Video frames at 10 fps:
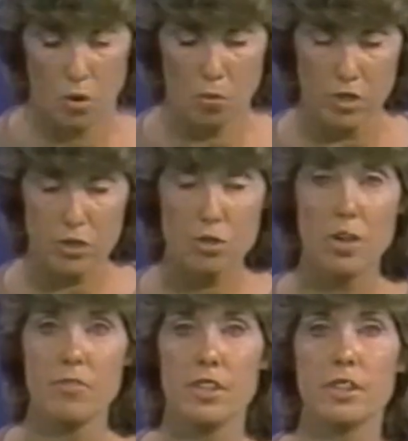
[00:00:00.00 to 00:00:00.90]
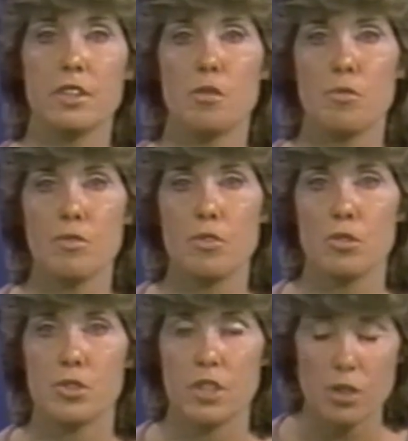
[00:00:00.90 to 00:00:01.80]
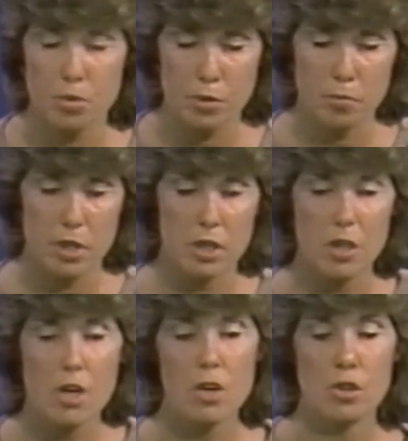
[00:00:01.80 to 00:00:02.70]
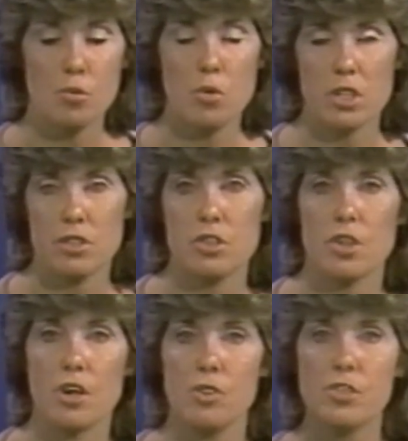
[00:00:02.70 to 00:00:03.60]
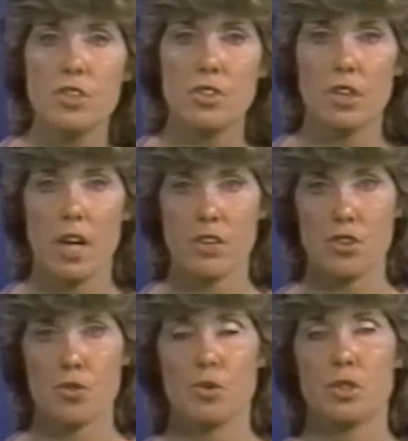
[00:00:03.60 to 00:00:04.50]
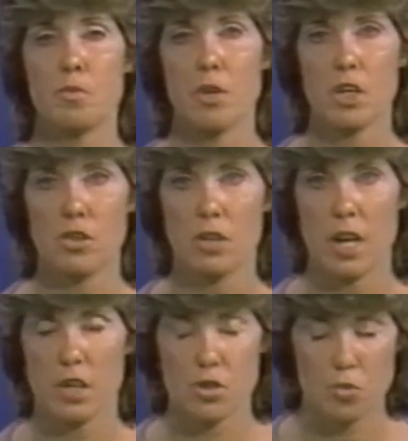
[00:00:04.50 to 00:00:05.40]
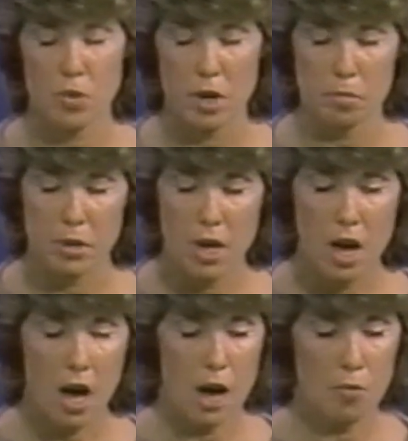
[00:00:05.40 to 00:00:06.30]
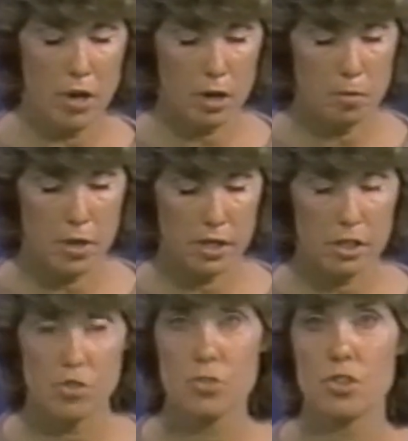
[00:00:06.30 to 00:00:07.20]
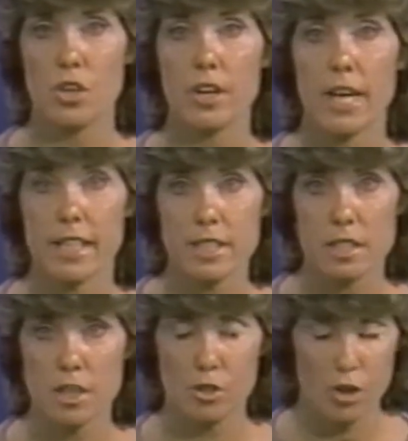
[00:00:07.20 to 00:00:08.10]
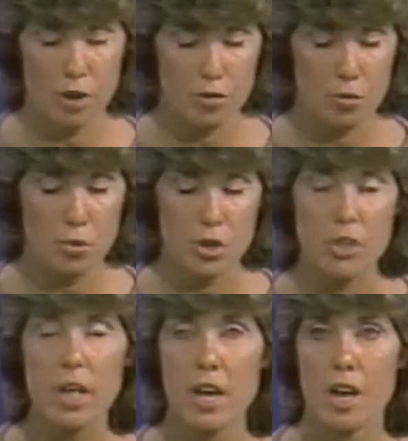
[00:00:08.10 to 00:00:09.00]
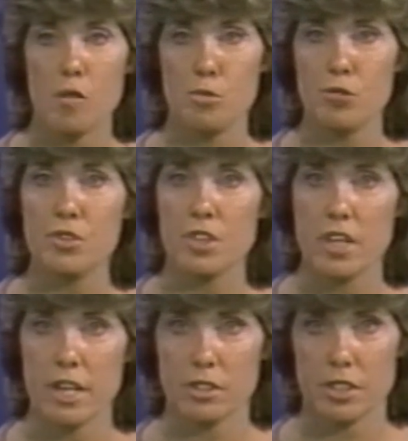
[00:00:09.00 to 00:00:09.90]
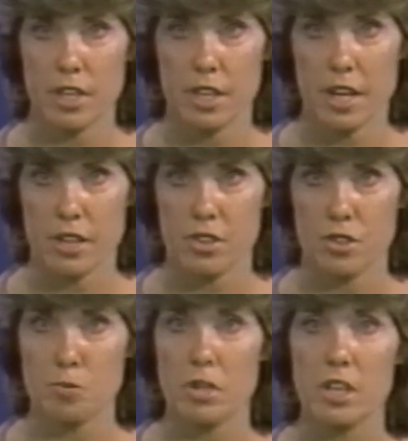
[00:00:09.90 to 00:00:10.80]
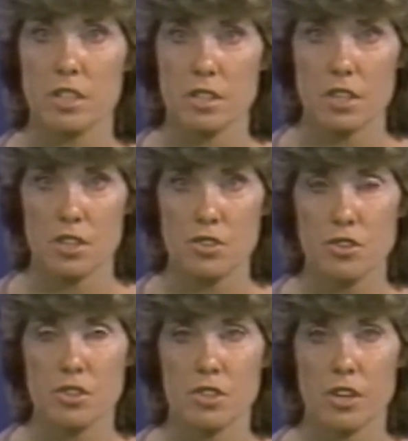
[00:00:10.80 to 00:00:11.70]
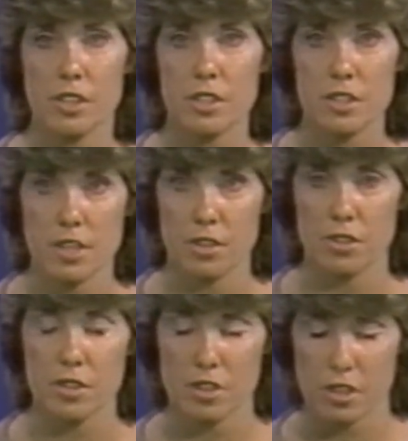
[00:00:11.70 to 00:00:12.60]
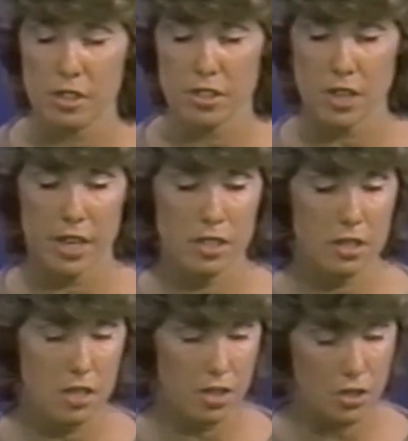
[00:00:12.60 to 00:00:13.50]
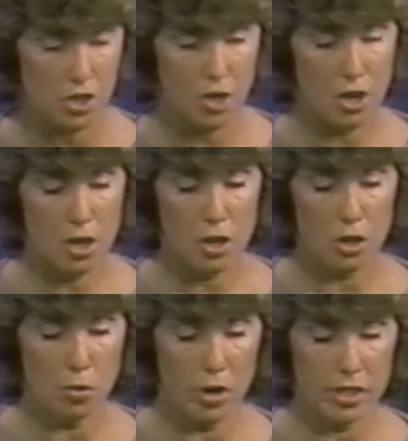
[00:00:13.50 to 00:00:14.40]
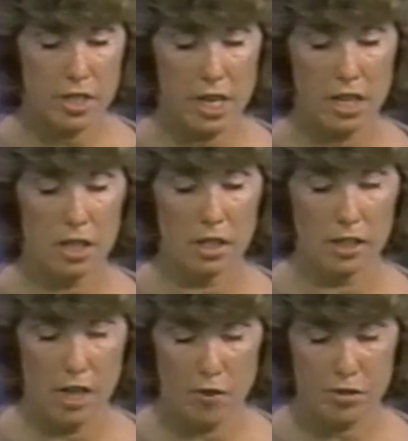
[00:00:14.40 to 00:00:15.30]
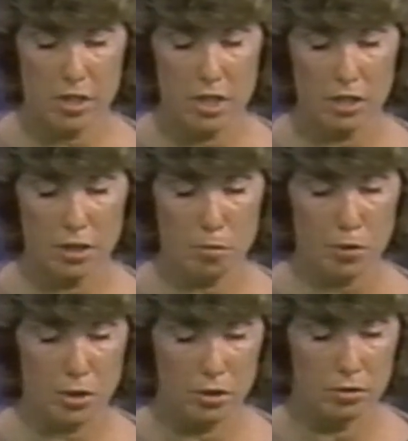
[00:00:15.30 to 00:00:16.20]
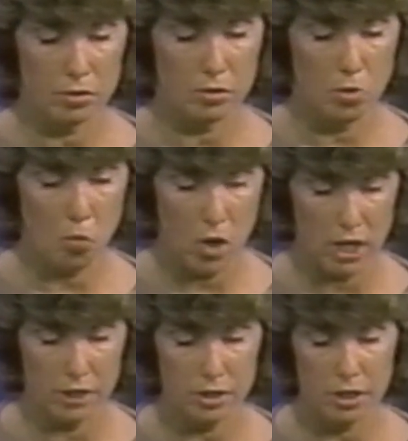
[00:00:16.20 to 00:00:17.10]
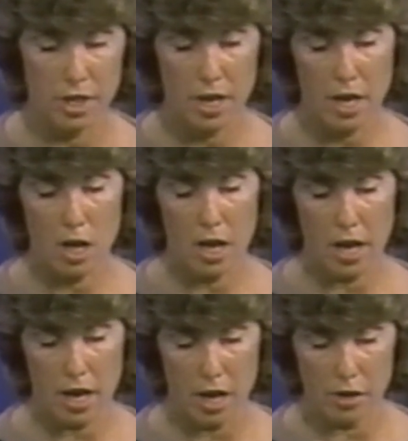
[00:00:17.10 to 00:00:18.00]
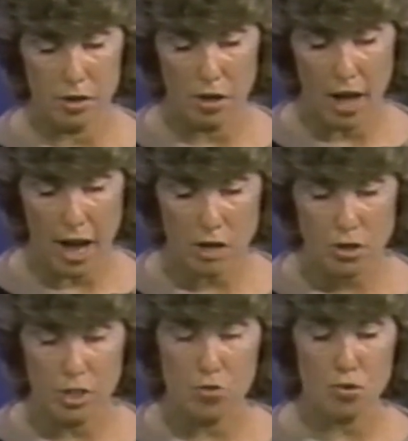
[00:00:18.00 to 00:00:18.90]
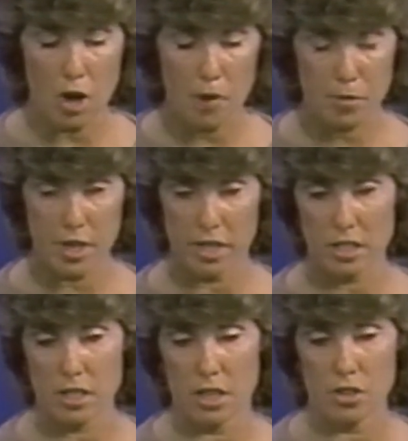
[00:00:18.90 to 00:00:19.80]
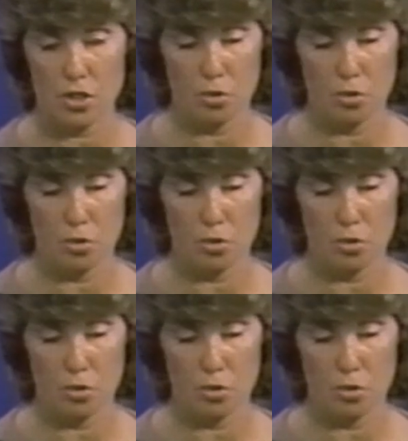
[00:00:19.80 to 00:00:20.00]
Once you have knit the number of rows in your ribbing, you want to start using your latch tool to make your latched rib. I recommend that you start at the center of your work and move to the outside edges because it's easier to start at the center than at a side stitch. You want to take left needle number 1 and actually drop that stitch.